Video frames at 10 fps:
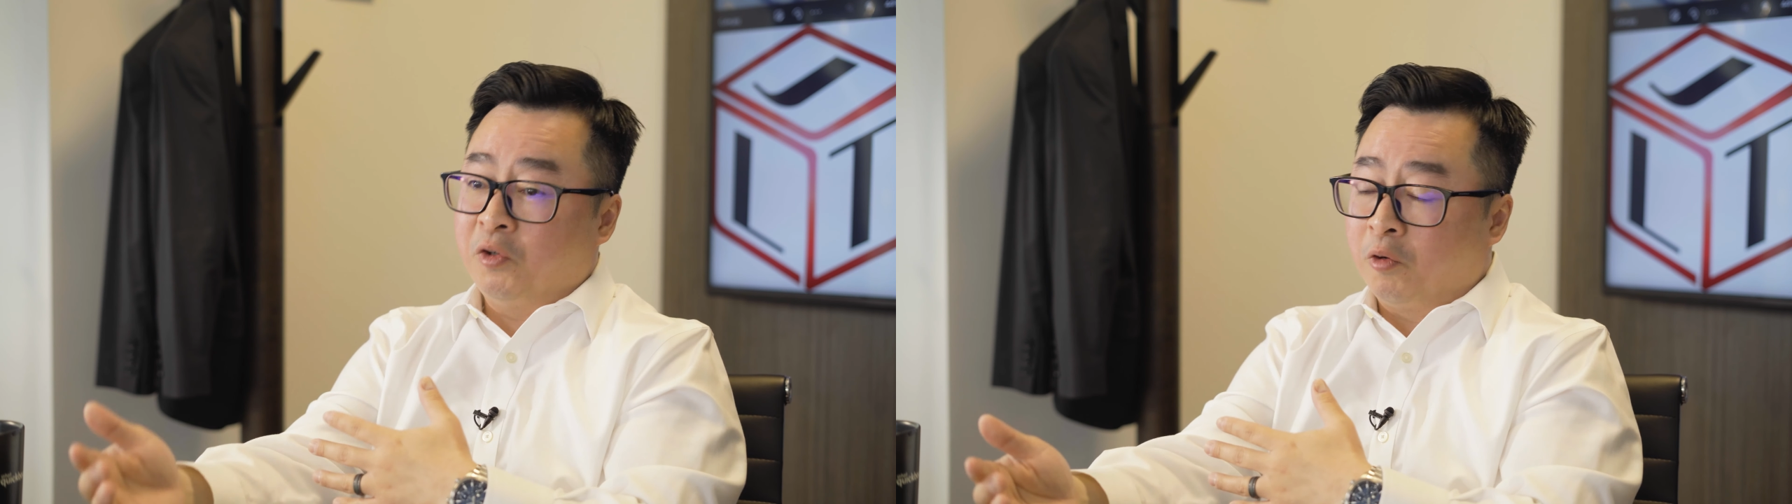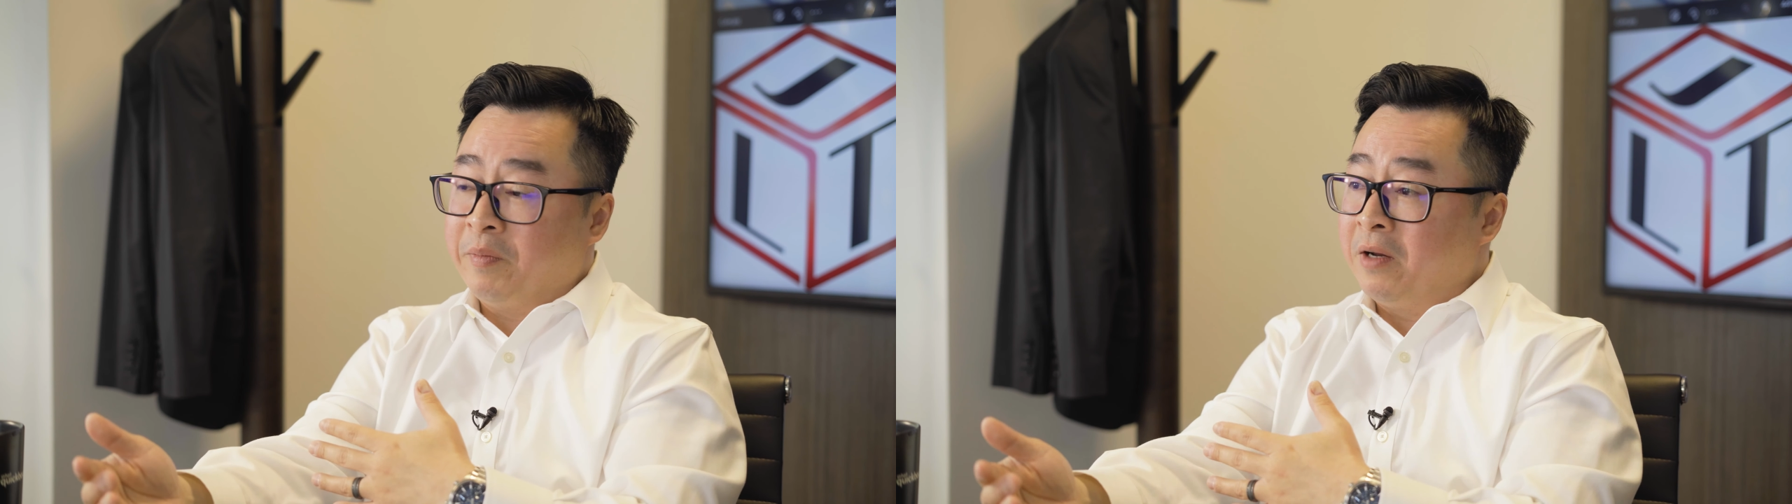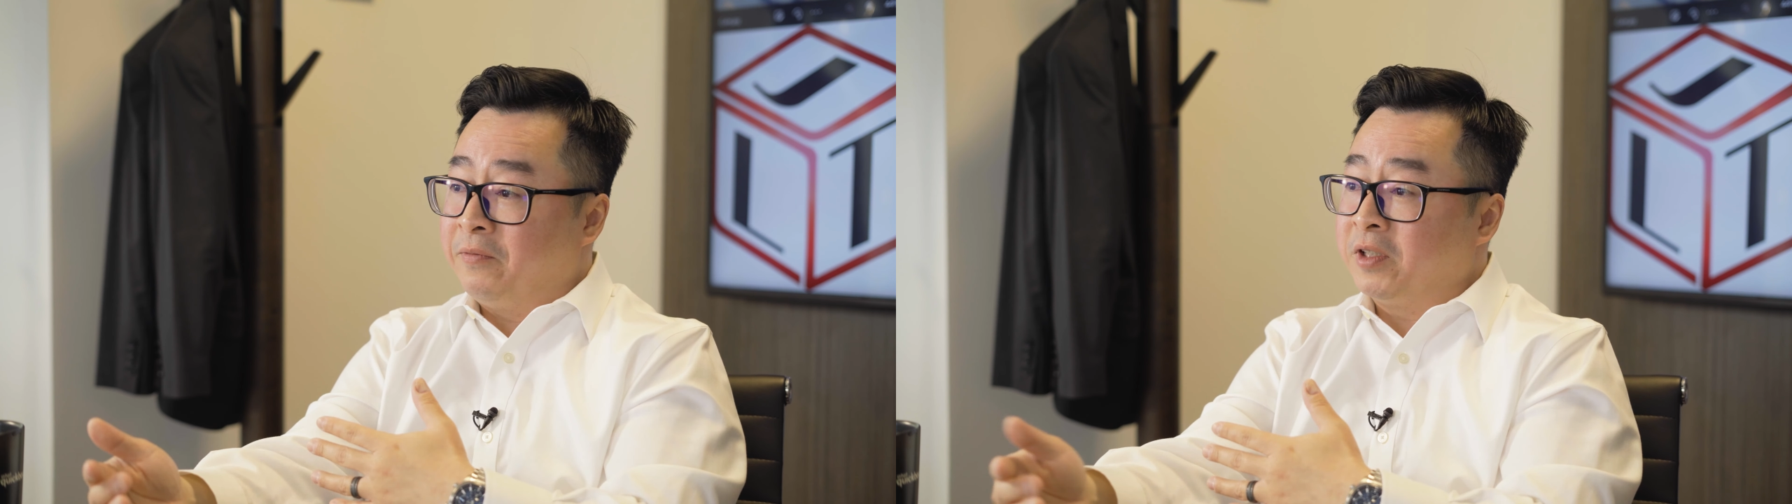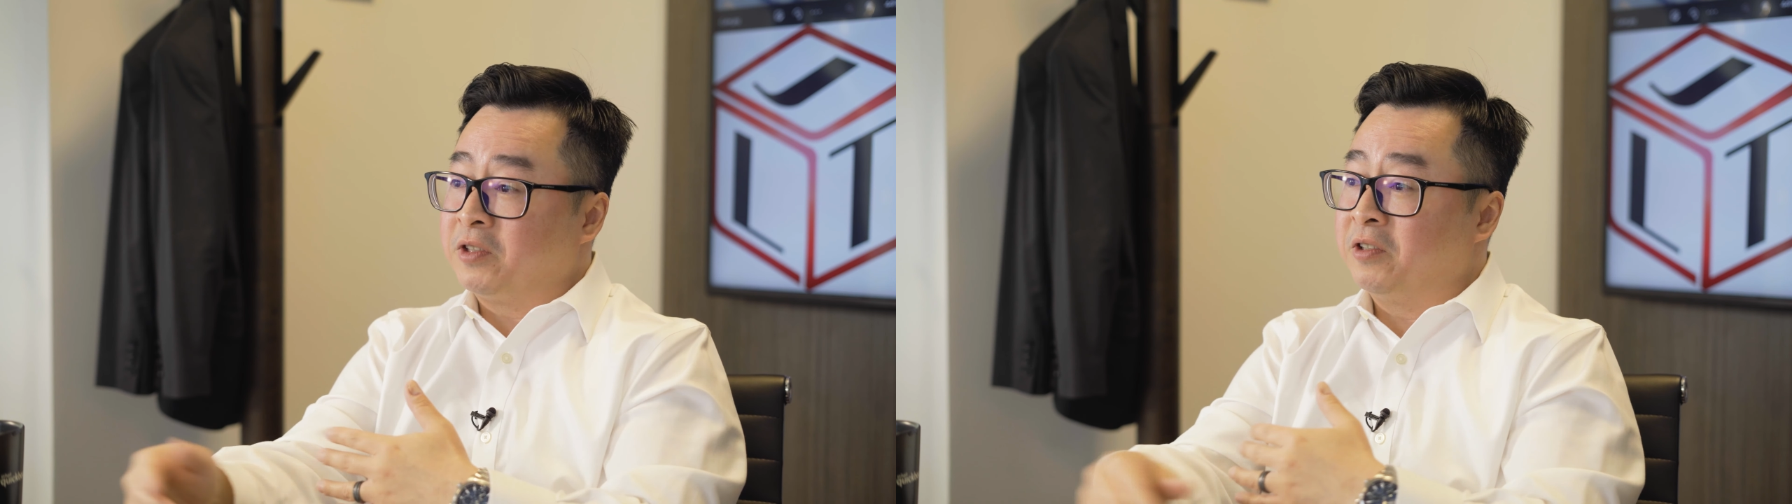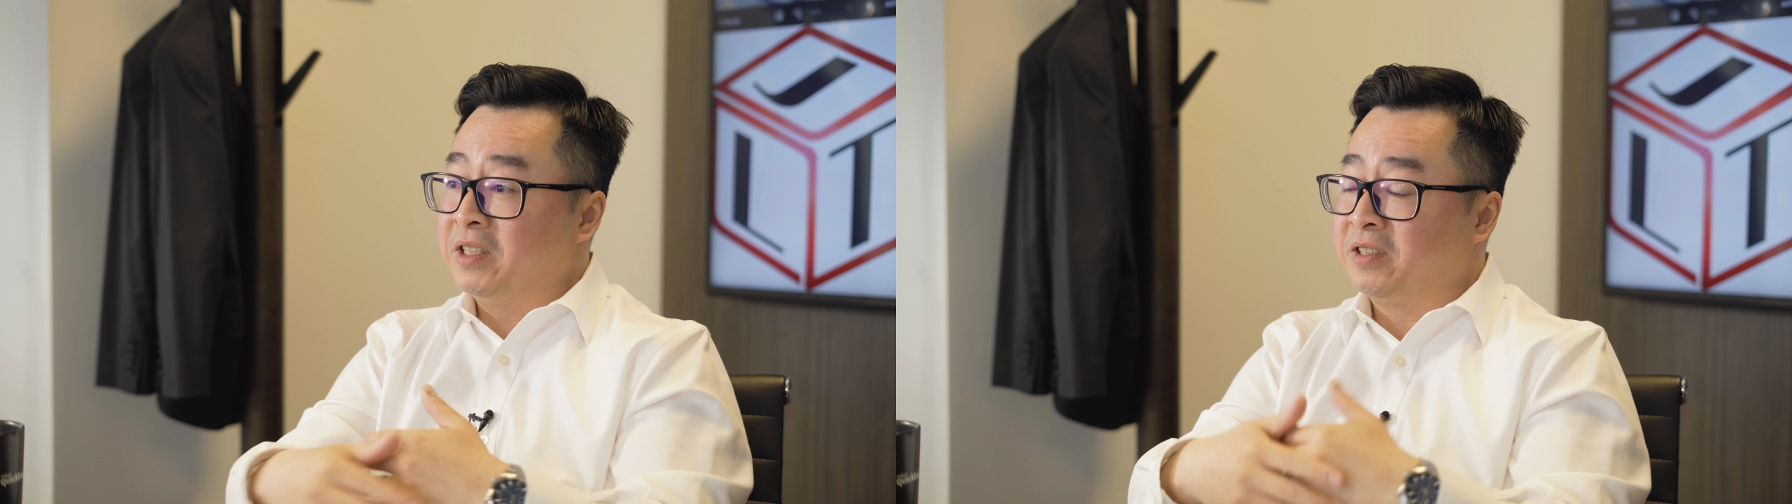your
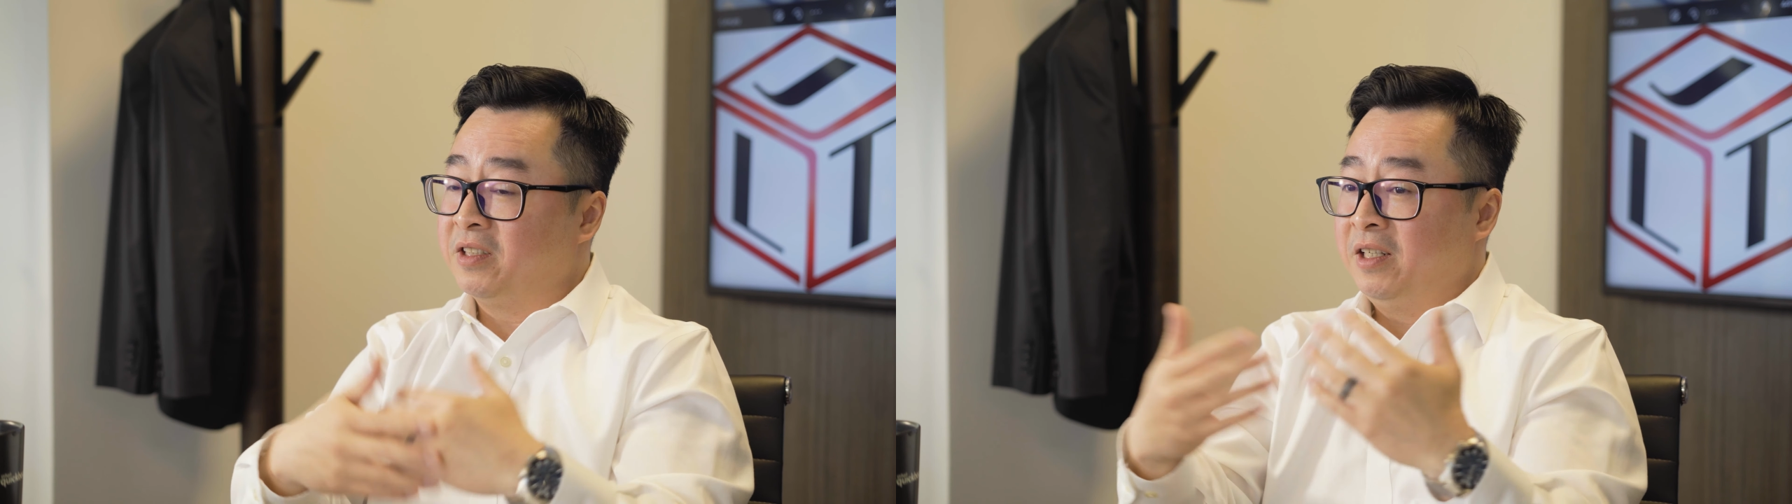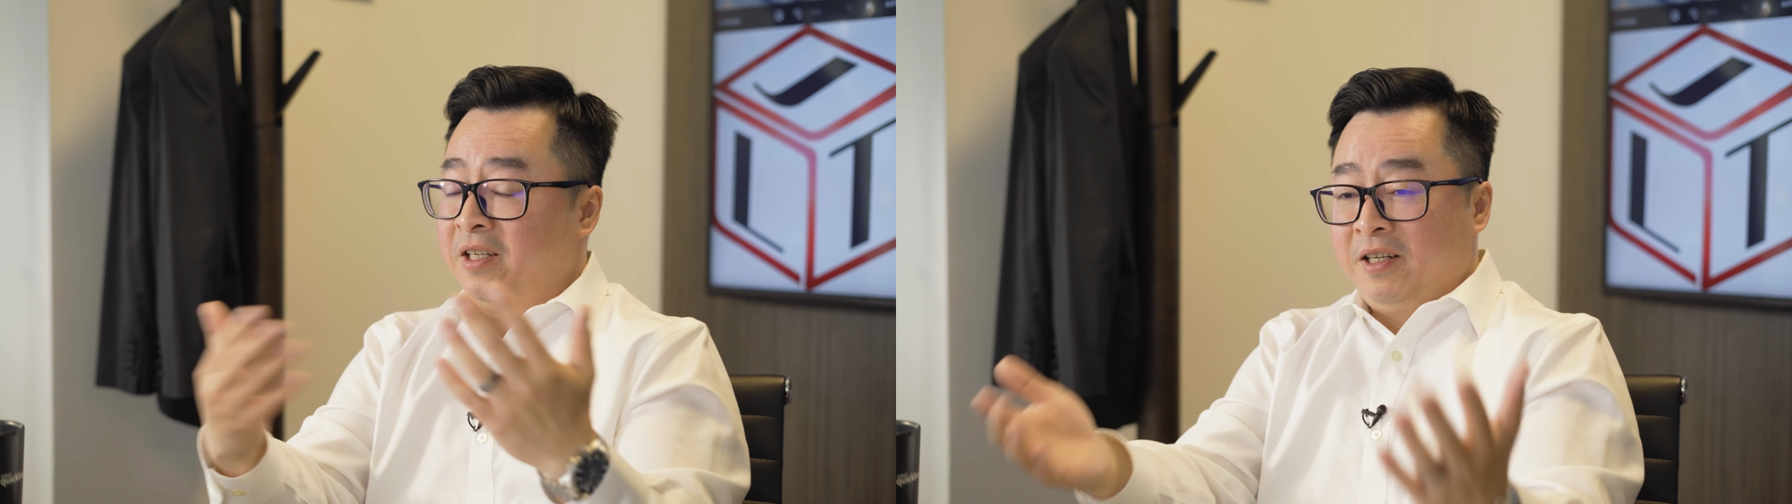beneficiaries,